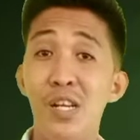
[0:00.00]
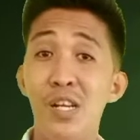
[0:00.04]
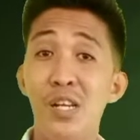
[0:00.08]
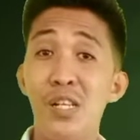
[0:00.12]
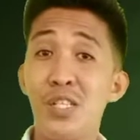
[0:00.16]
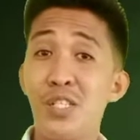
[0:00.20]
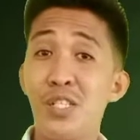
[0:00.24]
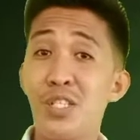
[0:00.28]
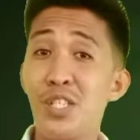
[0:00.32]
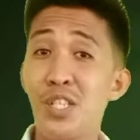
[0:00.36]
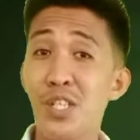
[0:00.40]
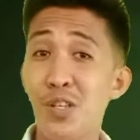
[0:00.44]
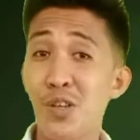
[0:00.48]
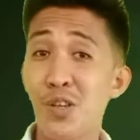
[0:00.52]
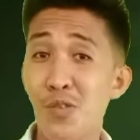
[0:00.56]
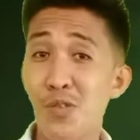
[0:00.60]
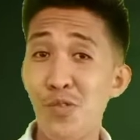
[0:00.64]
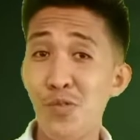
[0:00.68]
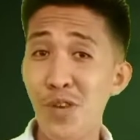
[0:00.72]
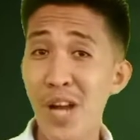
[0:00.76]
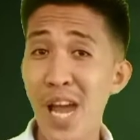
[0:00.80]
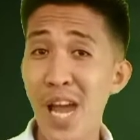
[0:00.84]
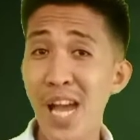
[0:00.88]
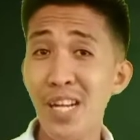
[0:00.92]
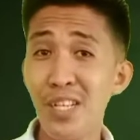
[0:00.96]
The
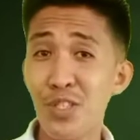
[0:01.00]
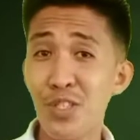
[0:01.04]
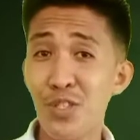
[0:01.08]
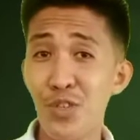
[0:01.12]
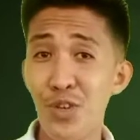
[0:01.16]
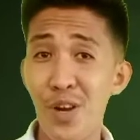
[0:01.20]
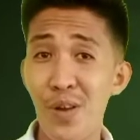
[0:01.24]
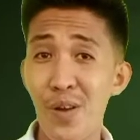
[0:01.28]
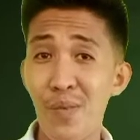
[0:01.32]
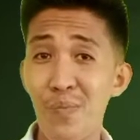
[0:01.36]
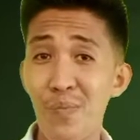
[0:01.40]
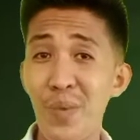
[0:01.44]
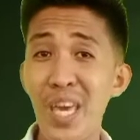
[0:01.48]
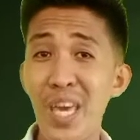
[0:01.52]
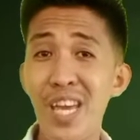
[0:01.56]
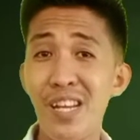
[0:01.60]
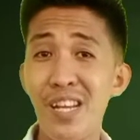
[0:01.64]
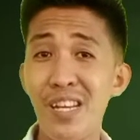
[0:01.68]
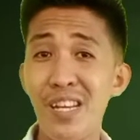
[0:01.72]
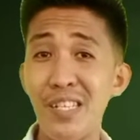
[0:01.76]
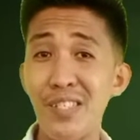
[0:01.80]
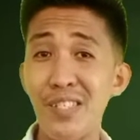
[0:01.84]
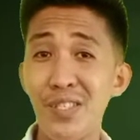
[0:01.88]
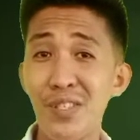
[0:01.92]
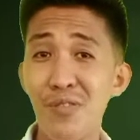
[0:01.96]
correct term being
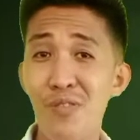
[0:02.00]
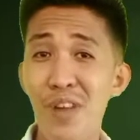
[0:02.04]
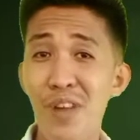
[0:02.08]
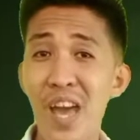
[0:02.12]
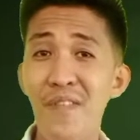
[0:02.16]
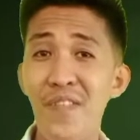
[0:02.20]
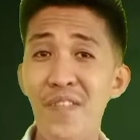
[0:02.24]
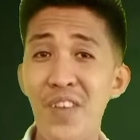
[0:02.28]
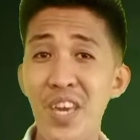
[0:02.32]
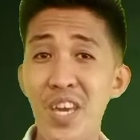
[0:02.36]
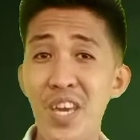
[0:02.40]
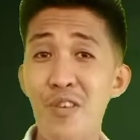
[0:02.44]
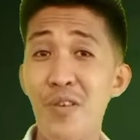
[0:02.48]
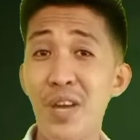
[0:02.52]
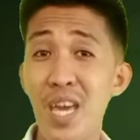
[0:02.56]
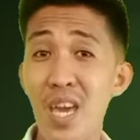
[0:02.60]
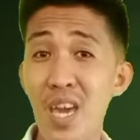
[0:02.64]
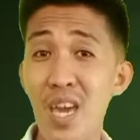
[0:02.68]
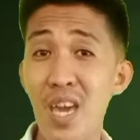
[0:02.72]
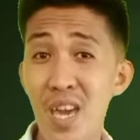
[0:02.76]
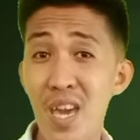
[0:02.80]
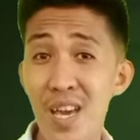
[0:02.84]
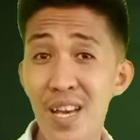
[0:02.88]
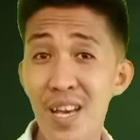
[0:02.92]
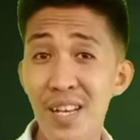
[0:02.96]
described here
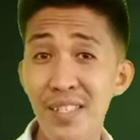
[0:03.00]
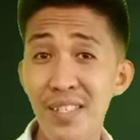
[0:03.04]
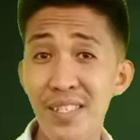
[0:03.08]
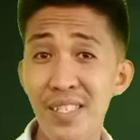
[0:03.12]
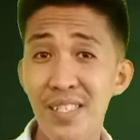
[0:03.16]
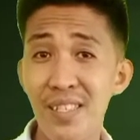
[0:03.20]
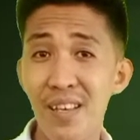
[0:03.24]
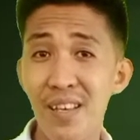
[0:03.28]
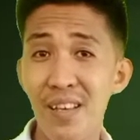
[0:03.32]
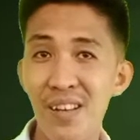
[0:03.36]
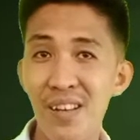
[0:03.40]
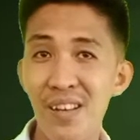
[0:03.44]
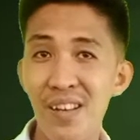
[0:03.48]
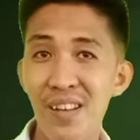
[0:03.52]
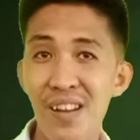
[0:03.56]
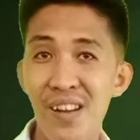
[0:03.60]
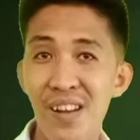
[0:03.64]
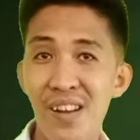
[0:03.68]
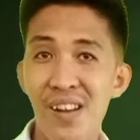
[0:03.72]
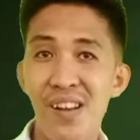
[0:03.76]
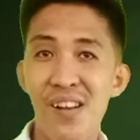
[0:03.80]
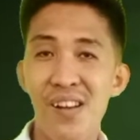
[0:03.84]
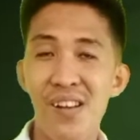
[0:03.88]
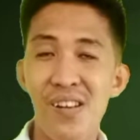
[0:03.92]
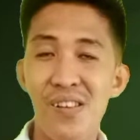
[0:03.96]
is
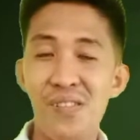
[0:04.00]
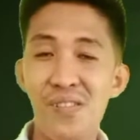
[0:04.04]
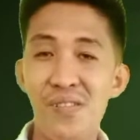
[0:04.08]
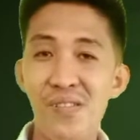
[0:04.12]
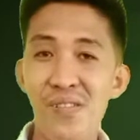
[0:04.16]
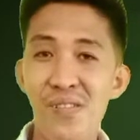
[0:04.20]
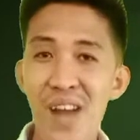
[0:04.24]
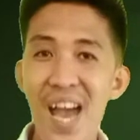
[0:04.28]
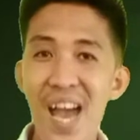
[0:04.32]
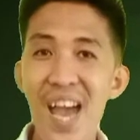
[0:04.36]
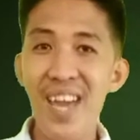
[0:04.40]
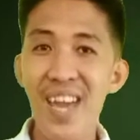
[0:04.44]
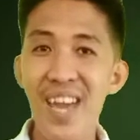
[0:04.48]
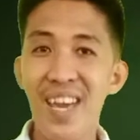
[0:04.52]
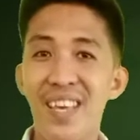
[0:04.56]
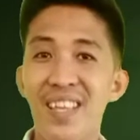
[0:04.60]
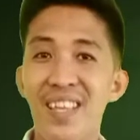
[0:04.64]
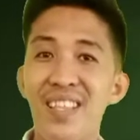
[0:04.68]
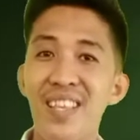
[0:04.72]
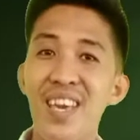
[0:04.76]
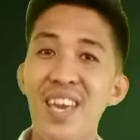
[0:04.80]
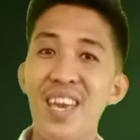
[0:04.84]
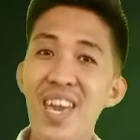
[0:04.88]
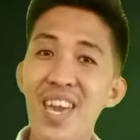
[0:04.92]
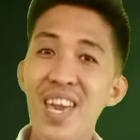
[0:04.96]
right.
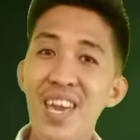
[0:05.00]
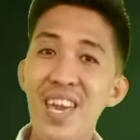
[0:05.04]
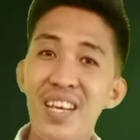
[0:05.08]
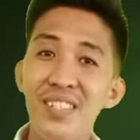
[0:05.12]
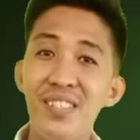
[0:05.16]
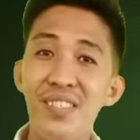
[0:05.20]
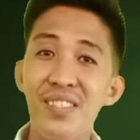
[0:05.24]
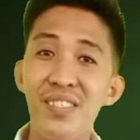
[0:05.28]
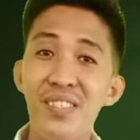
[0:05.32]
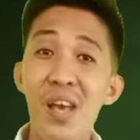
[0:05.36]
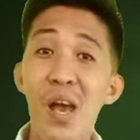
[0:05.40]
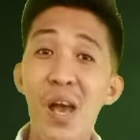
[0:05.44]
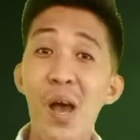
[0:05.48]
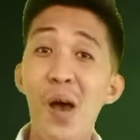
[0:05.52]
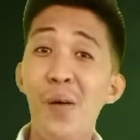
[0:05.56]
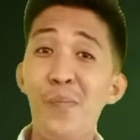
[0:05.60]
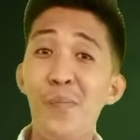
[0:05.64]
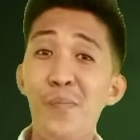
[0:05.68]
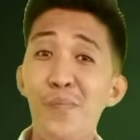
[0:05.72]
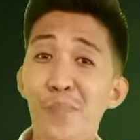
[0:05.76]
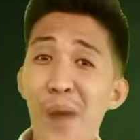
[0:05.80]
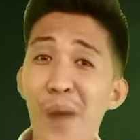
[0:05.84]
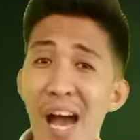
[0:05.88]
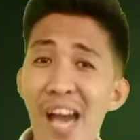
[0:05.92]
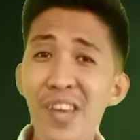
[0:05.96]
It's
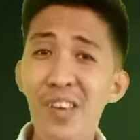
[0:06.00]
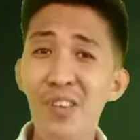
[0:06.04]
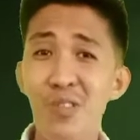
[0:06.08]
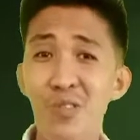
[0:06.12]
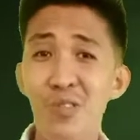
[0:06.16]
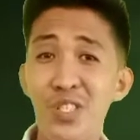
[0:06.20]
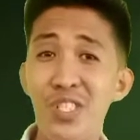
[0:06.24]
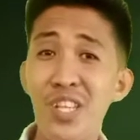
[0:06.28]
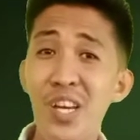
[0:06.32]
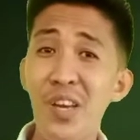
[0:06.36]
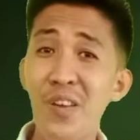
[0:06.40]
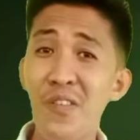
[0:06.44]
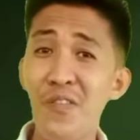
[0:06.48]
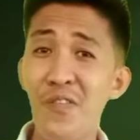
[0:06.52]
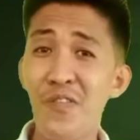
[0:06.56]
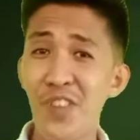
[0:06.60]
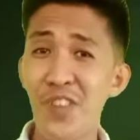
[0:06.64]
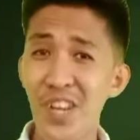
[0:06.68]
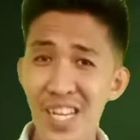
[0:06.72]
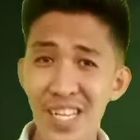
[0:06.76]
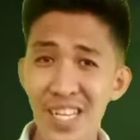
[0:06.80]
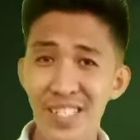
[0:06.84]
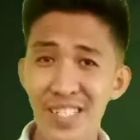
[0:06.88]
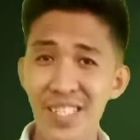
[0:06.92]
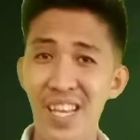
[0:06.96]

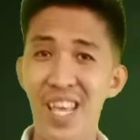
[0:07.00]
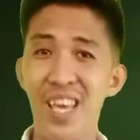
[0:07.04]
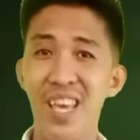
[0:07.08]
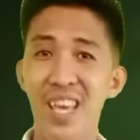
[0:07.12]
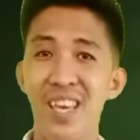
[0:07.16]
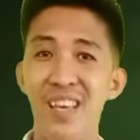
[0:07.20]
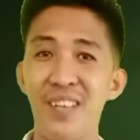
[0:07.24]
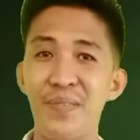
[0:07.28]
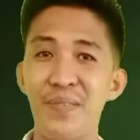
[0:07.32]
biodiversity.